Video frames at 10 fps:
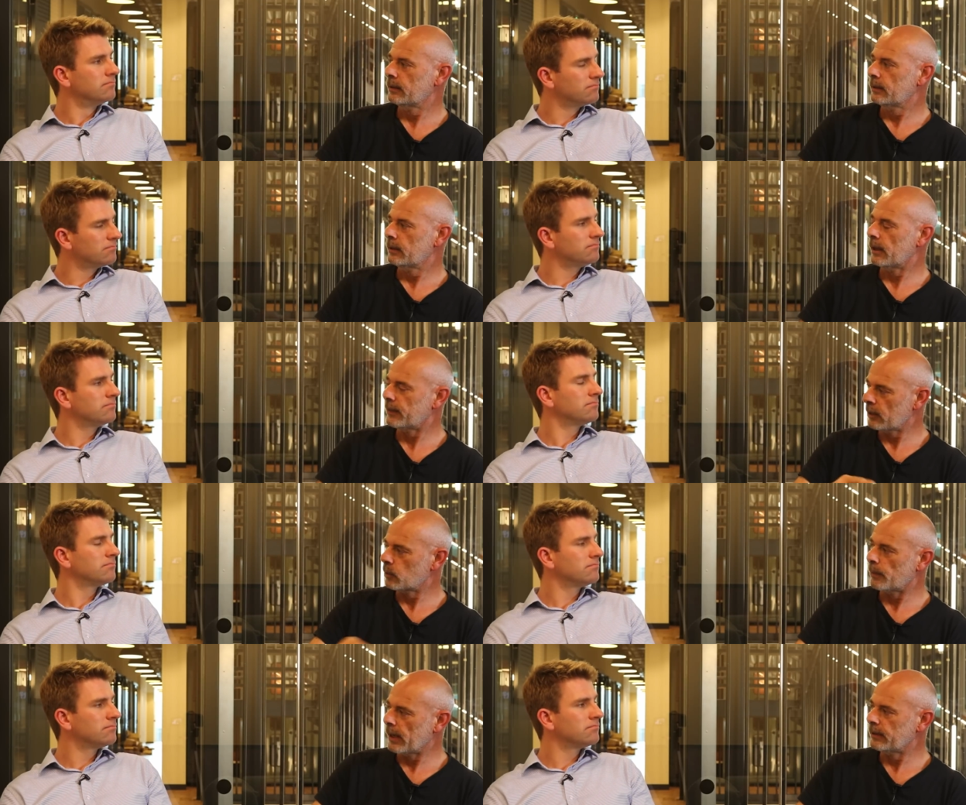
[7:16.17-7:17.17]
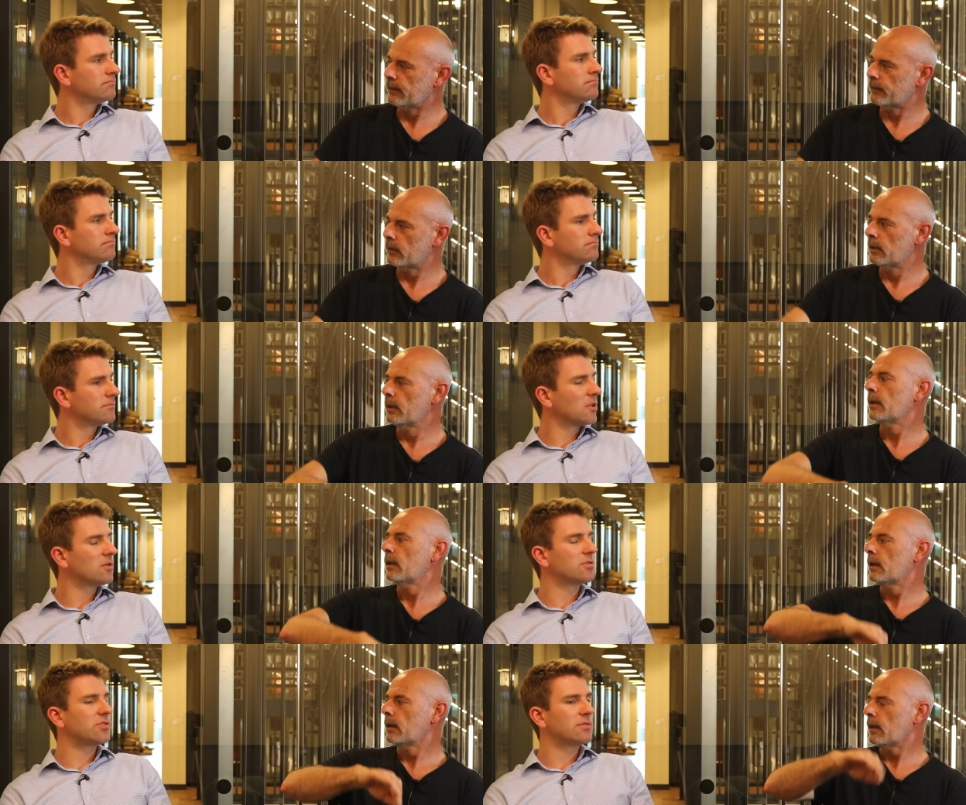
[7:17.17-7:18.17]
Speaker 1: Mm. And that's what I'm waiting for.
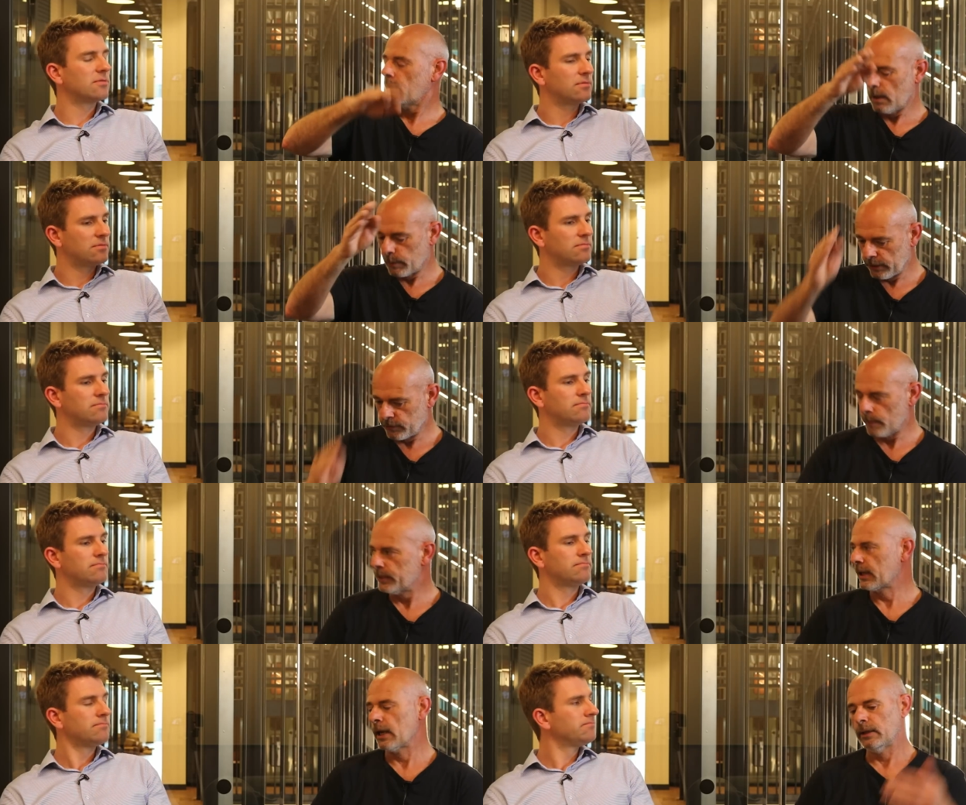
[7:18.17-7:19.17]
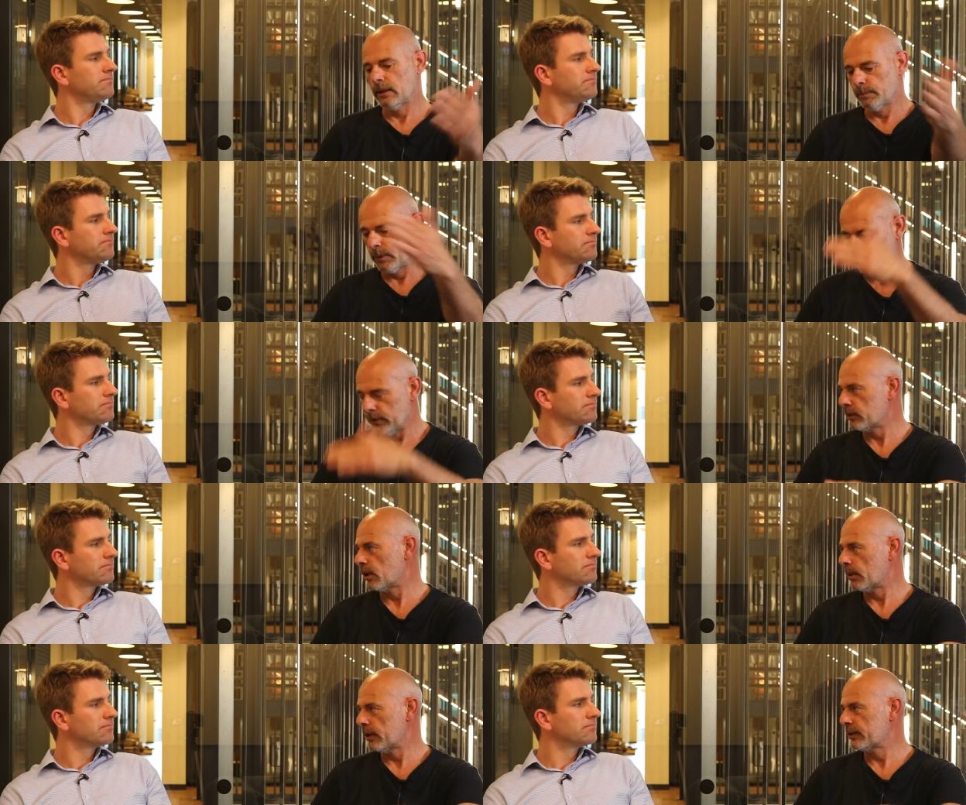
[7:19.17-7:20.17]
Gotcha. And when it drops again, you can move your
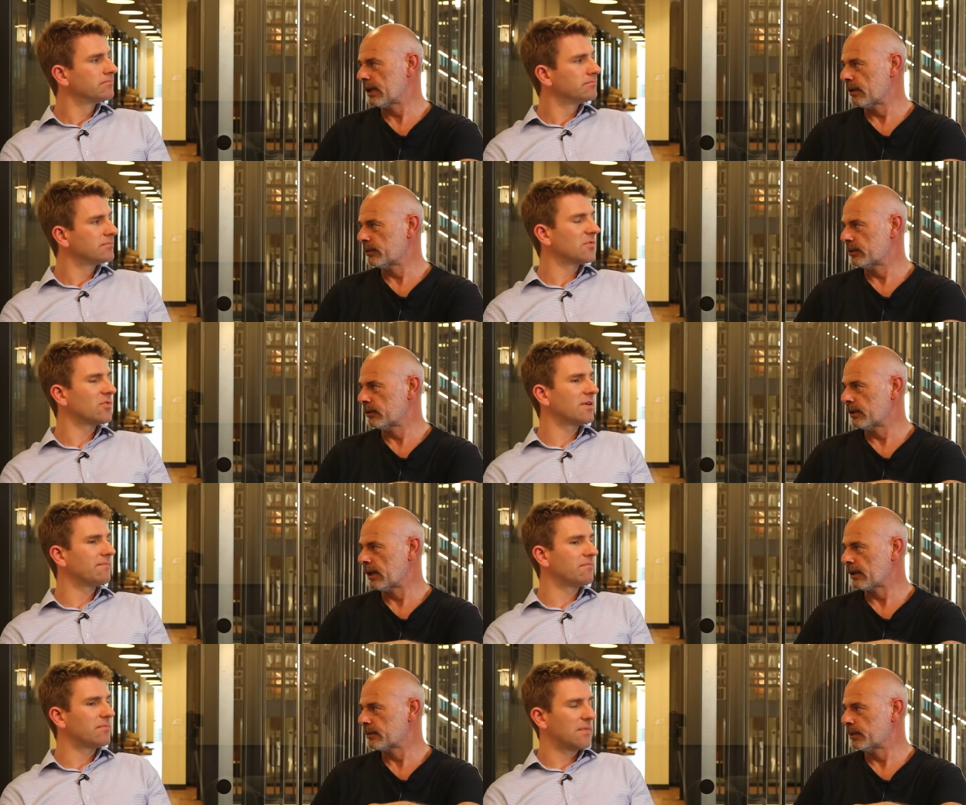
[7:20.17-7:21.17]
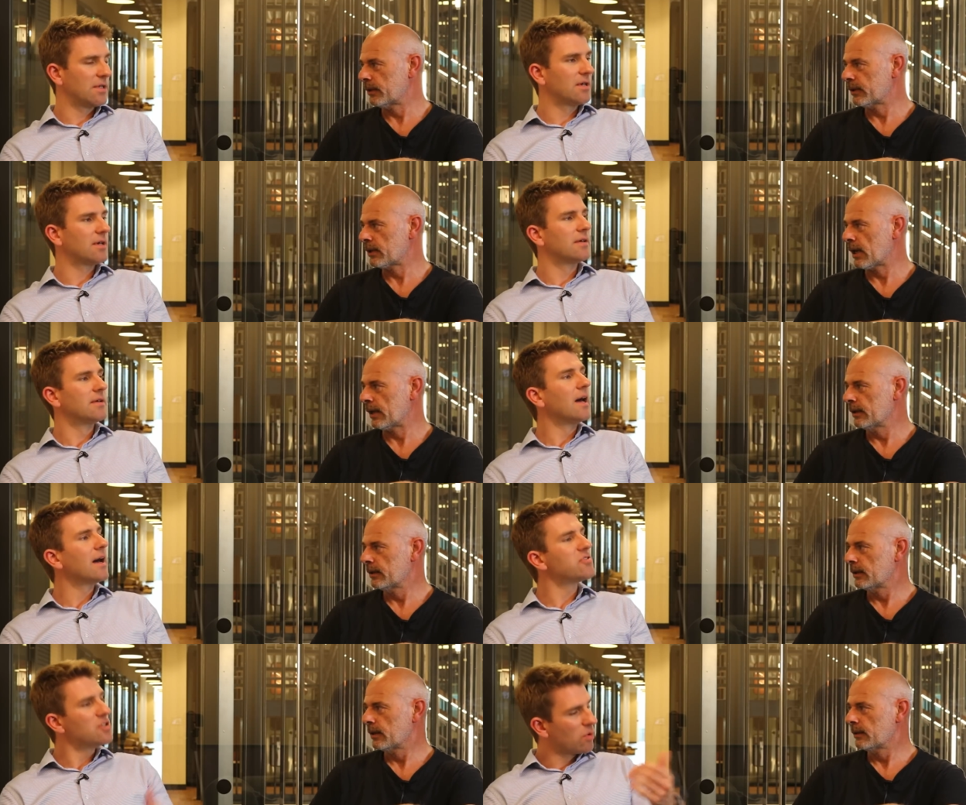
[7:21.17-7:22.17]
stop loss down to right. the next previous high.
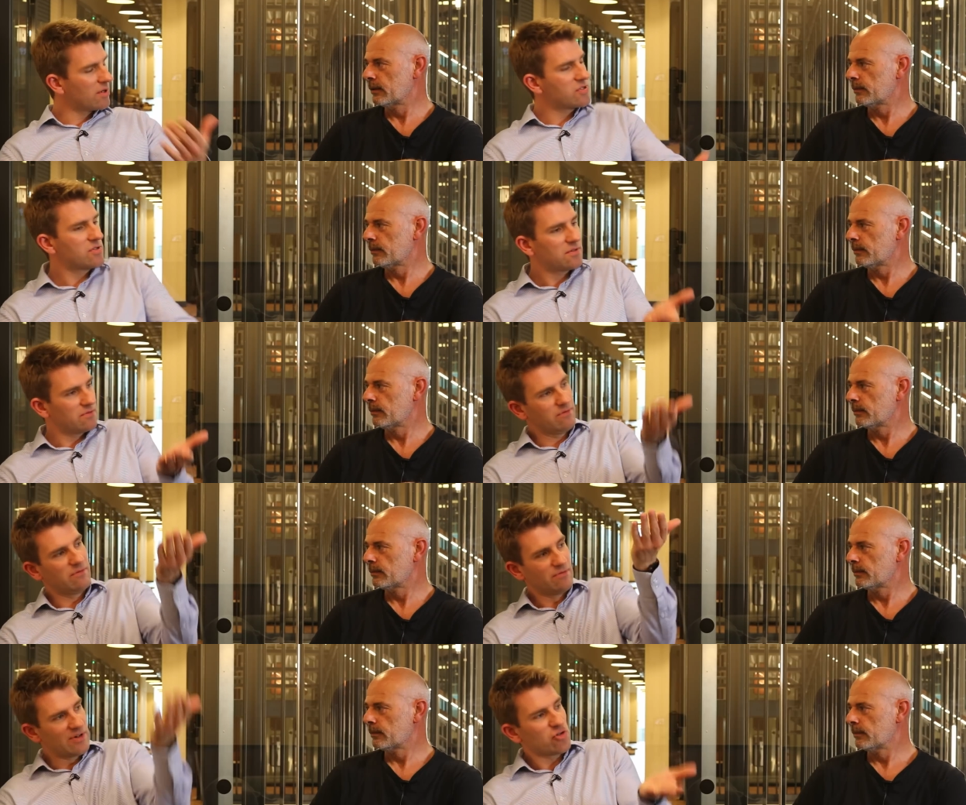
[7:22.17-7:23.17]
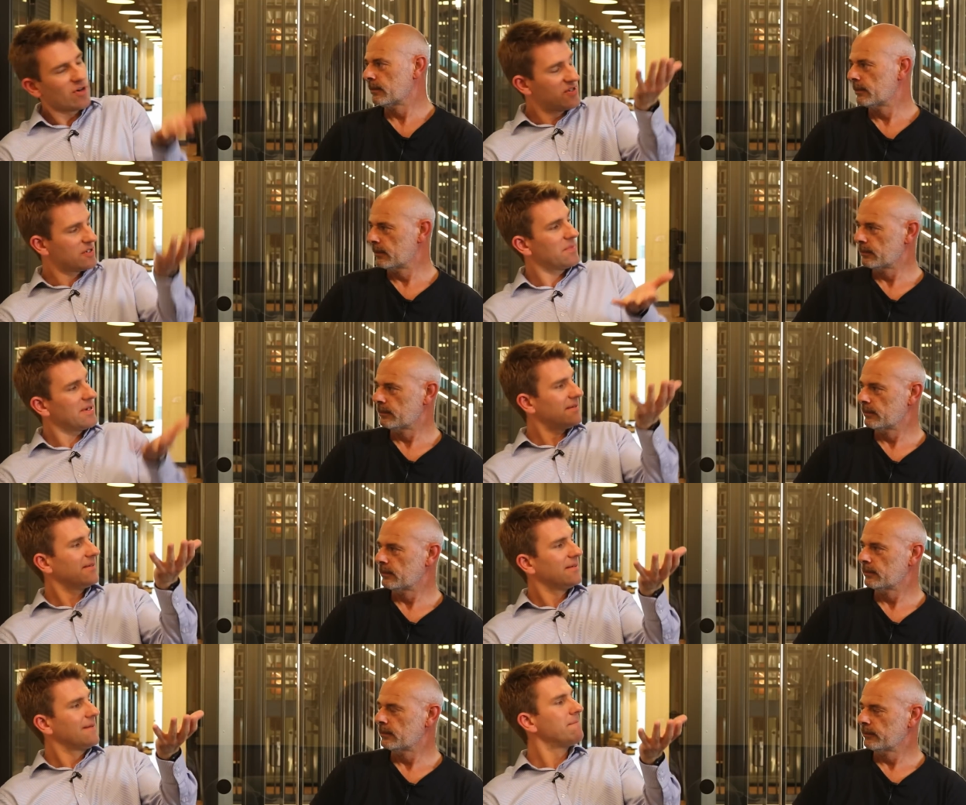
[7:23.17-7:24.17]
Speaker 2: Uh, so you want it to retrace a
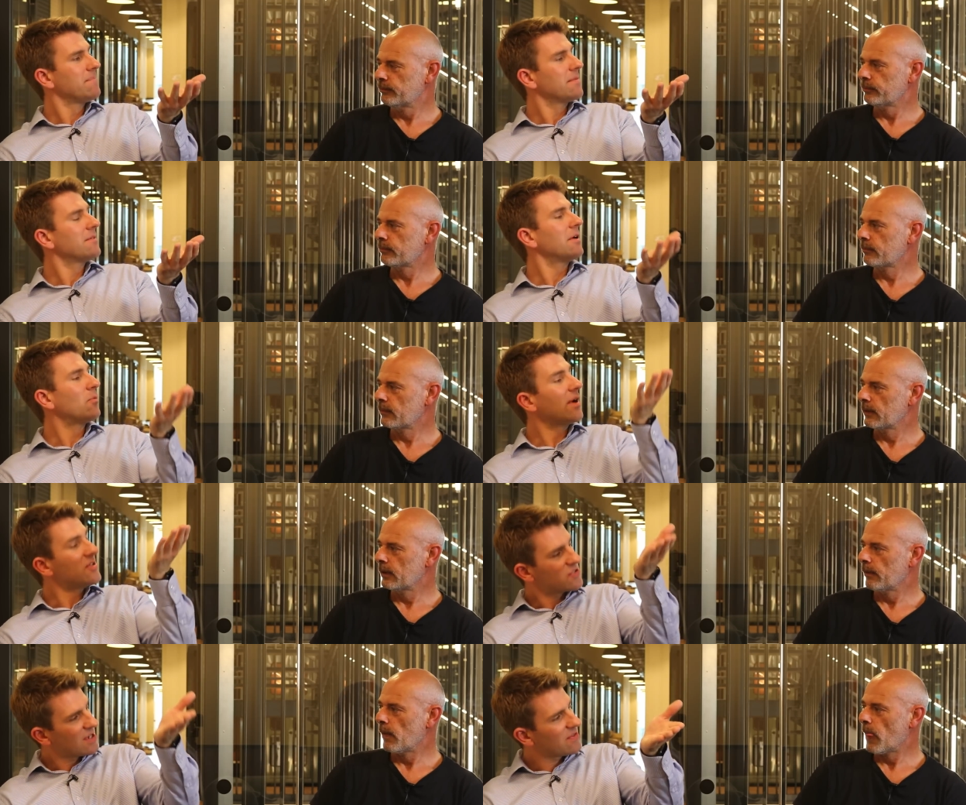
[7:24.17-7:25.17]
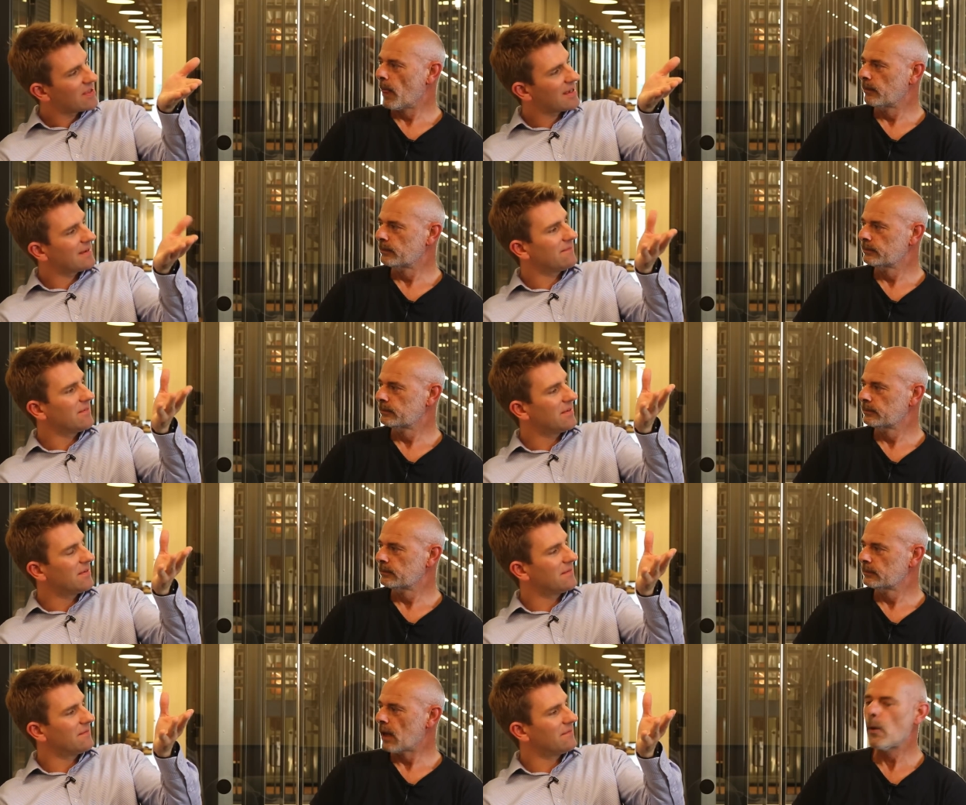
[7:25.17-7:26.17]
bit. When it's done that,
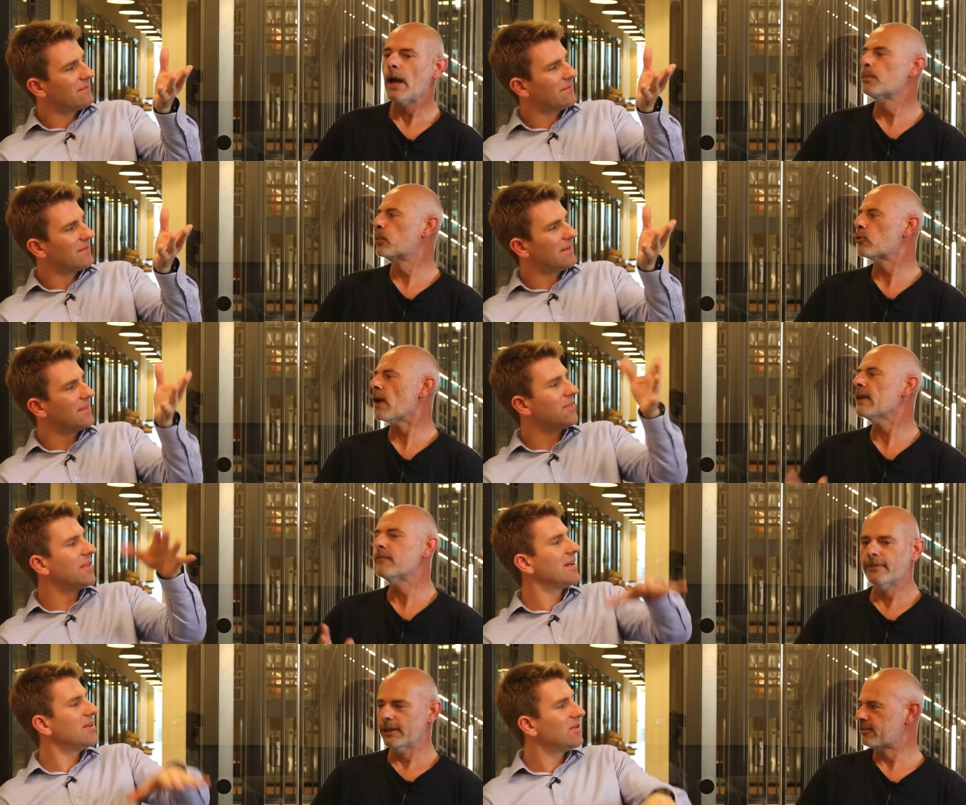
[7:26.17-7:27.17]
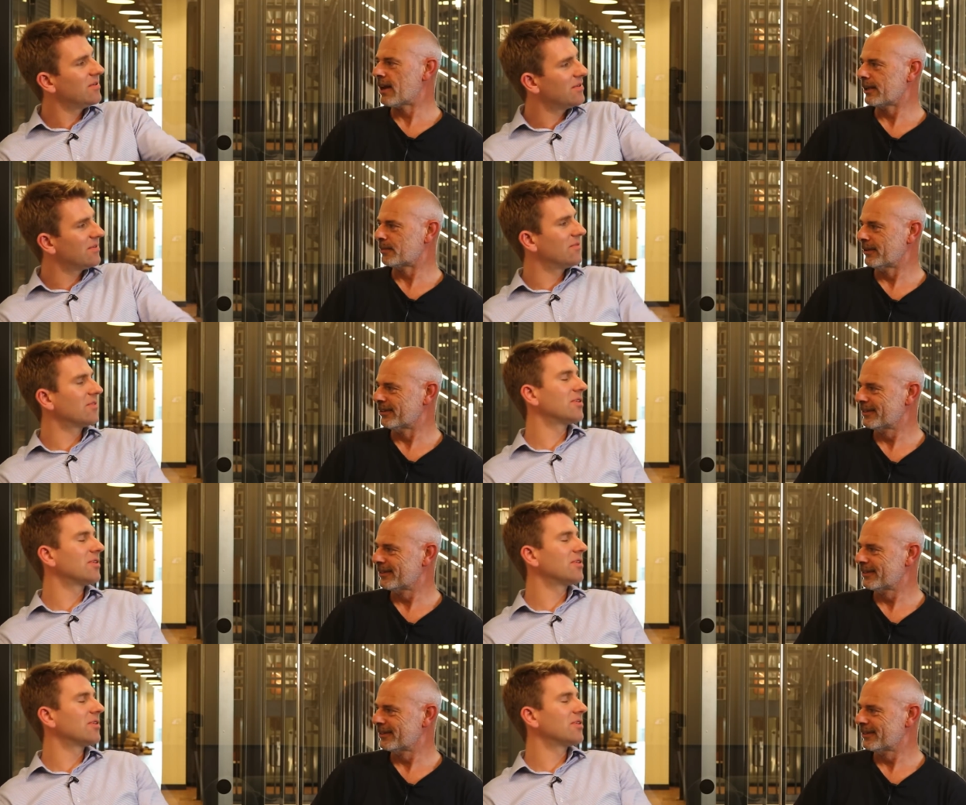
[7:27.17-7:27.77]
Speaker 1: Oh, I pray then for retracements. You,